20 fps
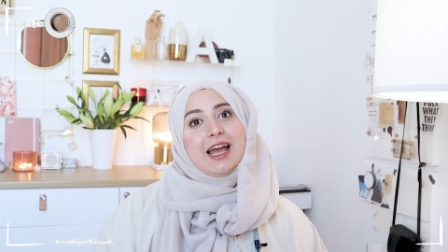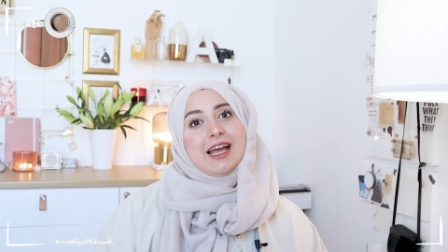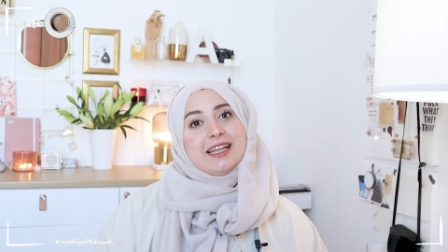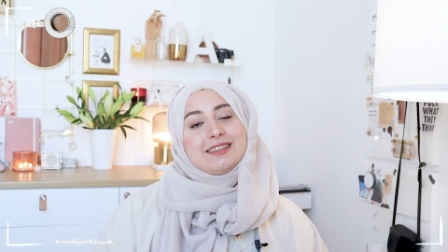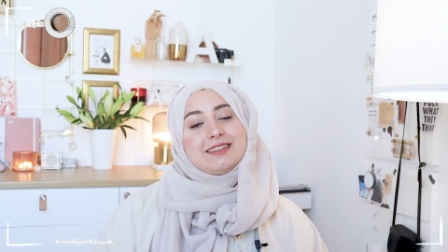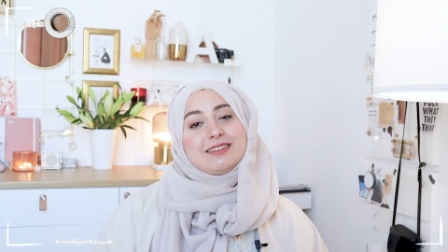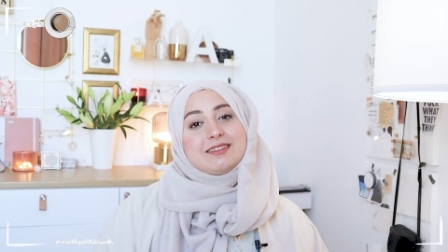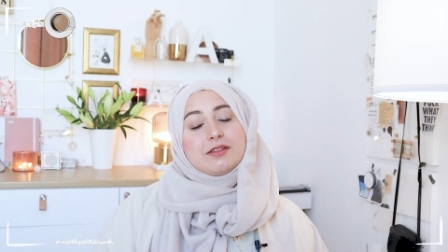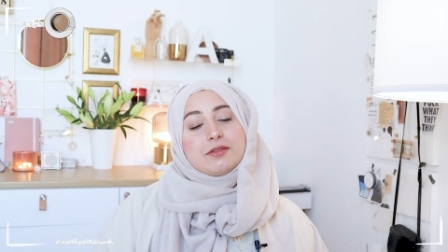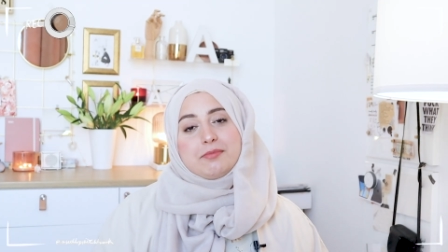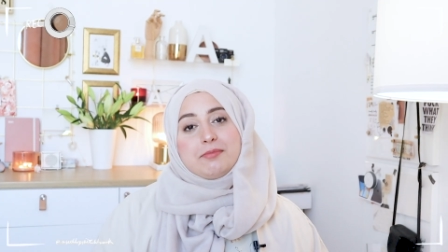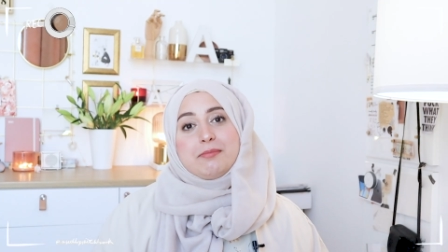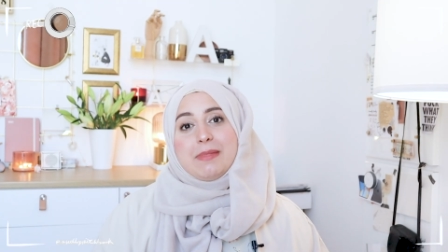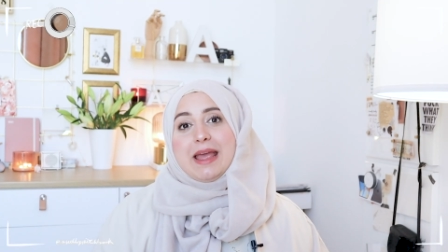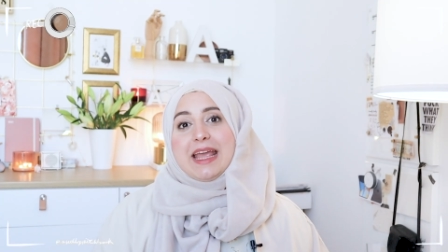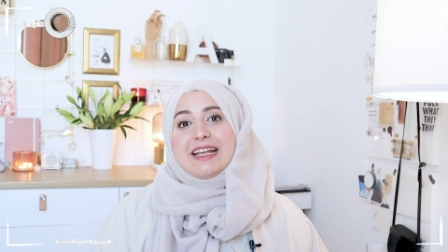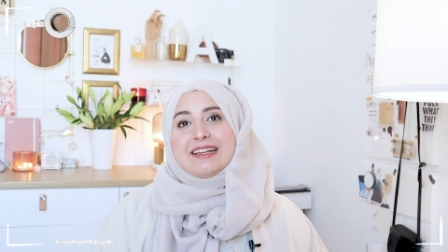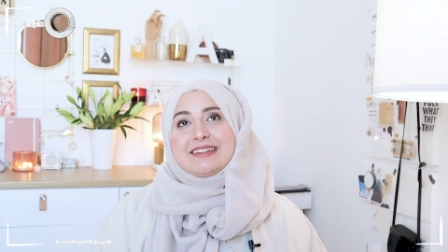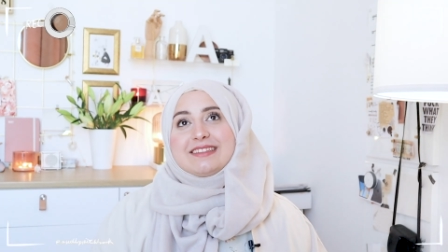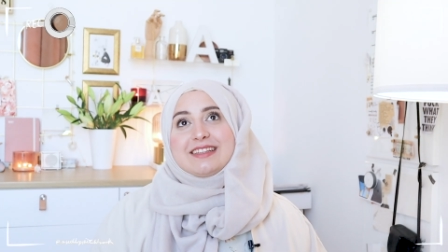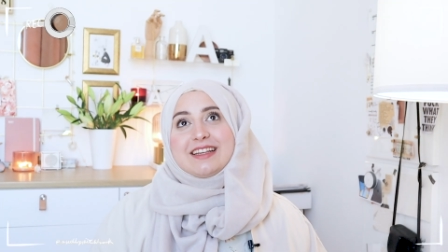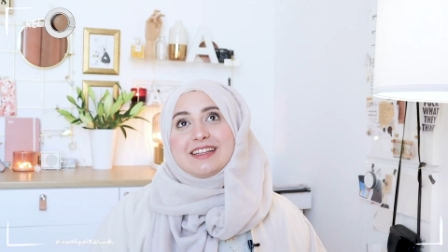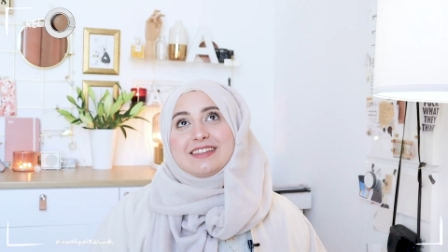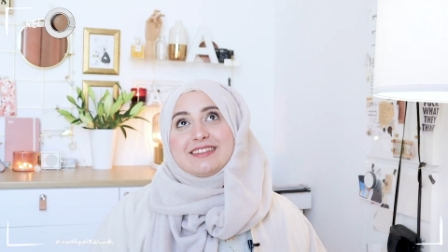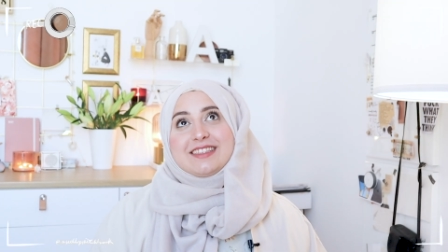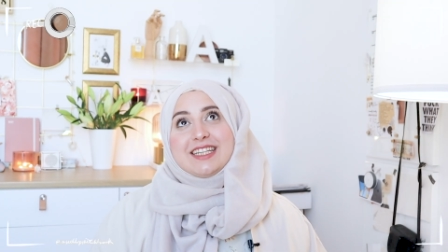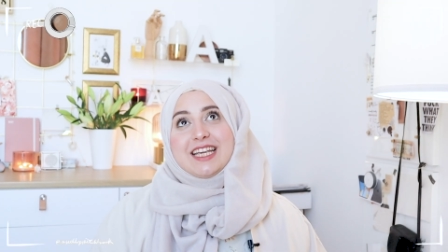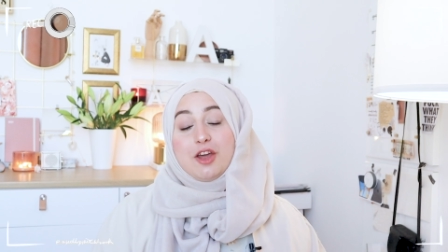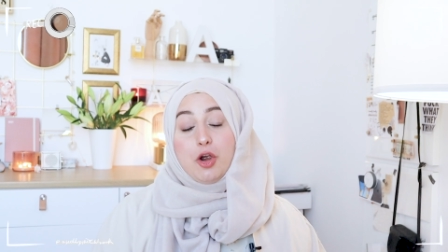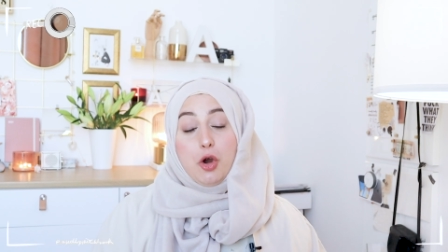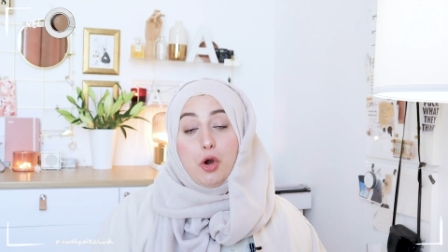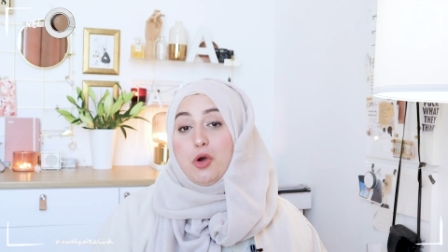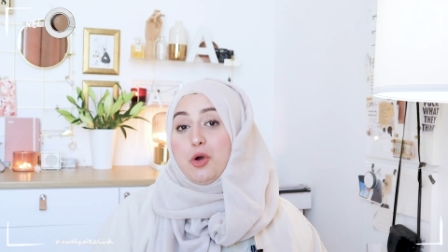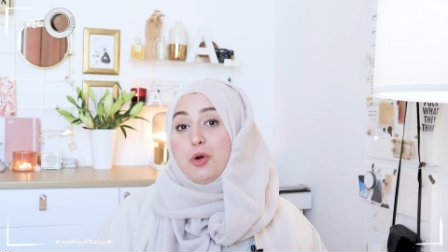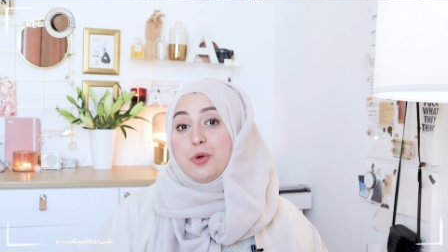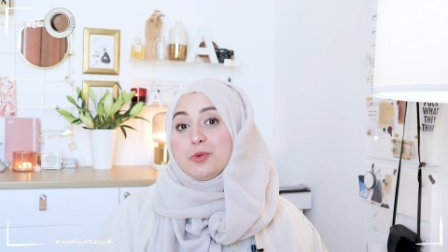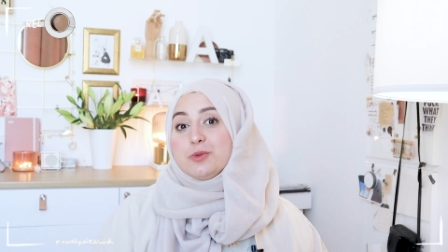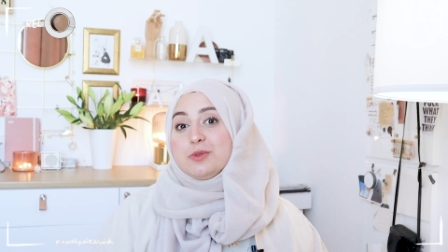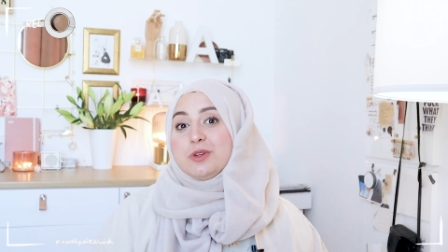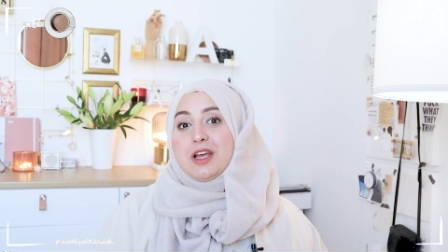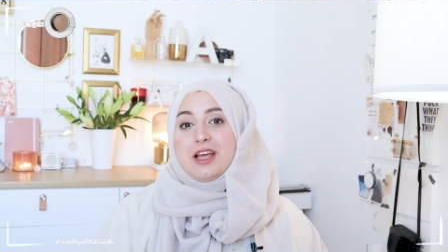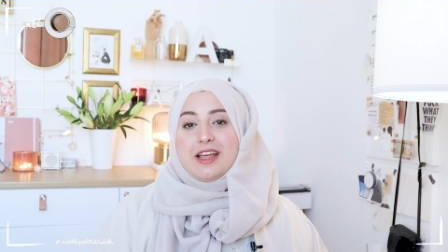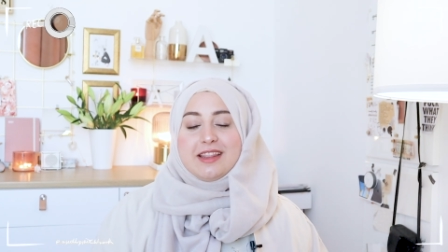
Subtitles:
and makes it their own,